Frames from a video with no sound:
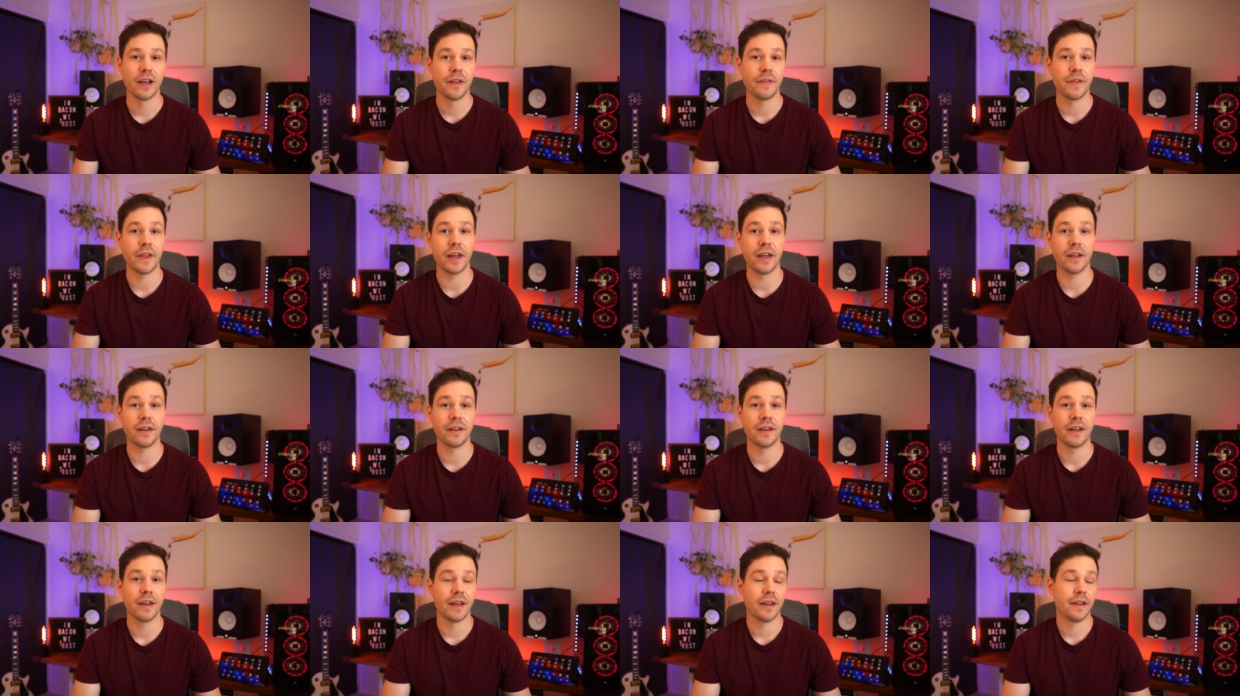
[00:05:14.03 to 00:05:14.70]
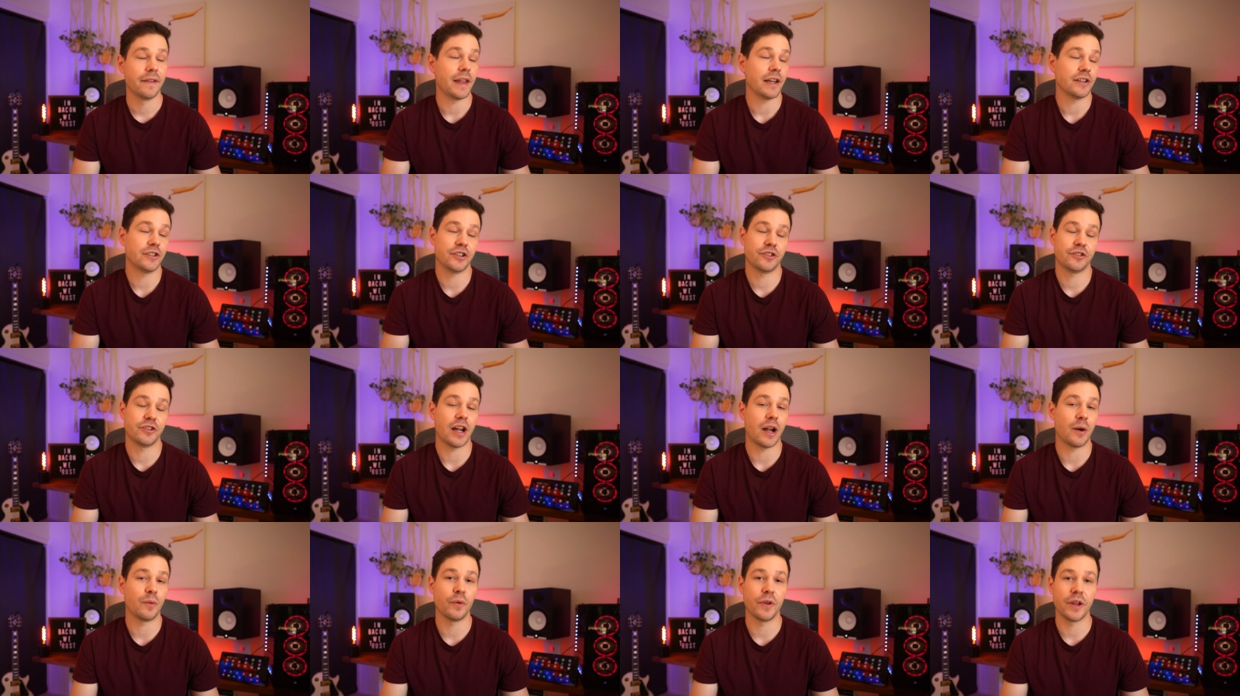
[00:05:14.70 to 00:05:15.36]
then that's just
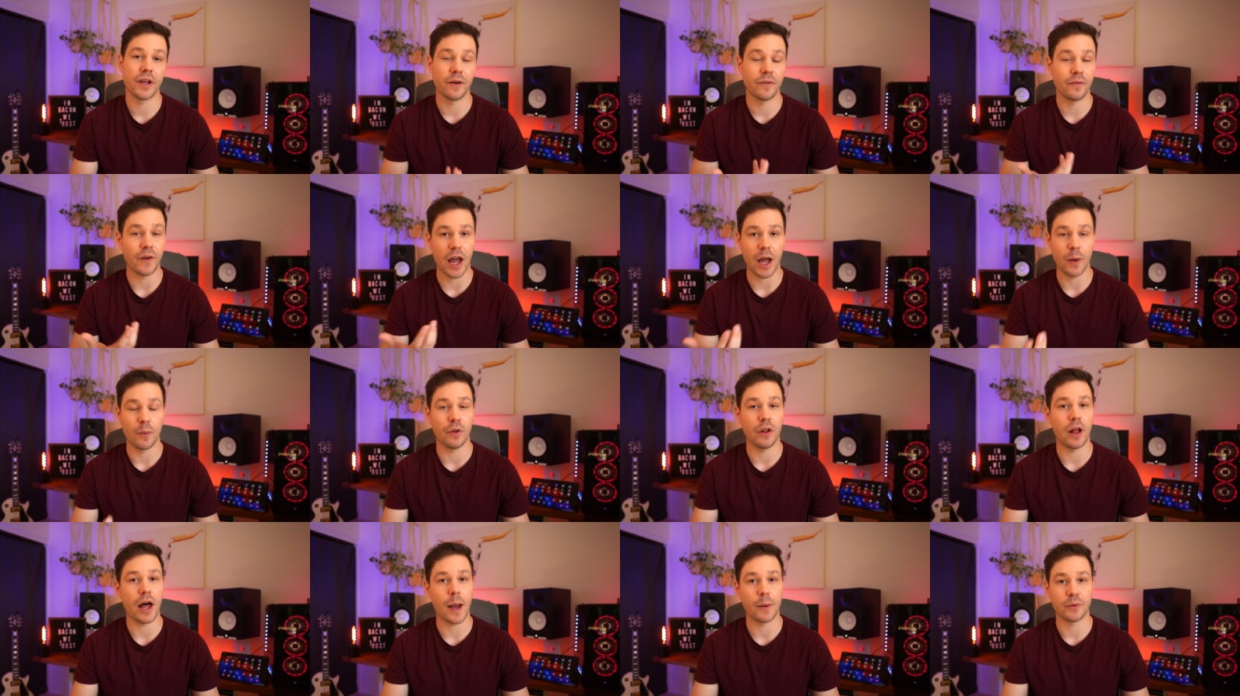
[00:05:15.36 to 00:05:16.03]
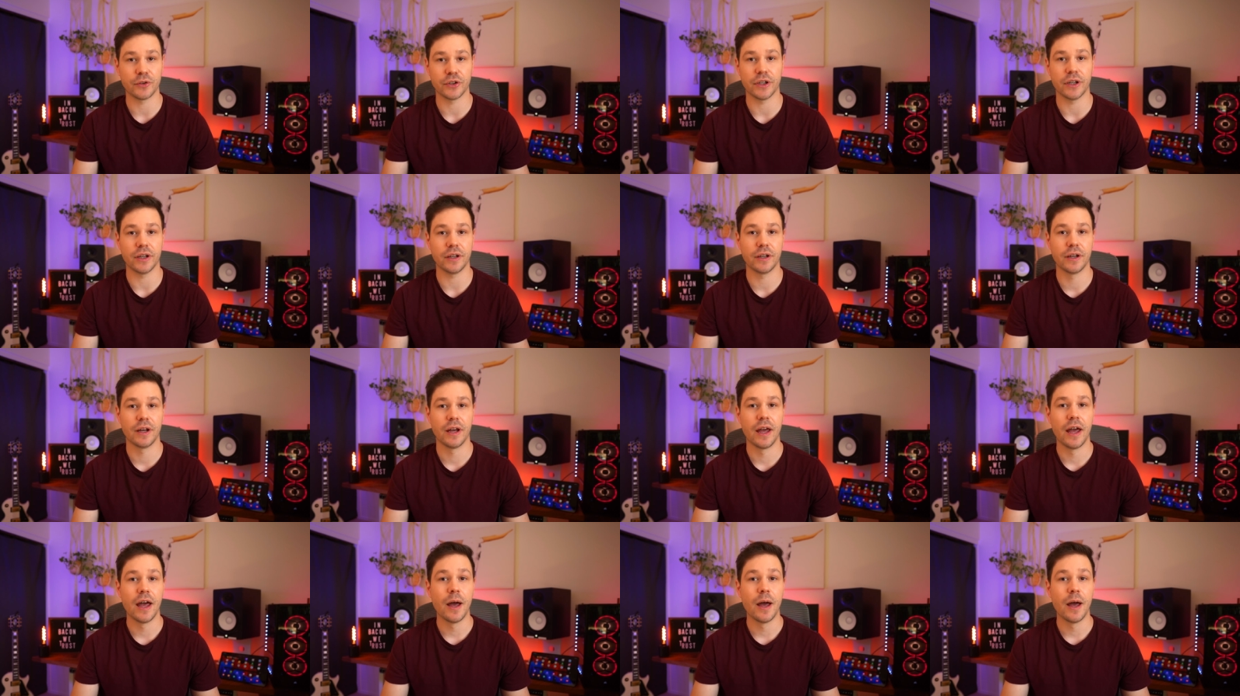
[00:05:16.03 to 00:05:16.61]
not really a viable option.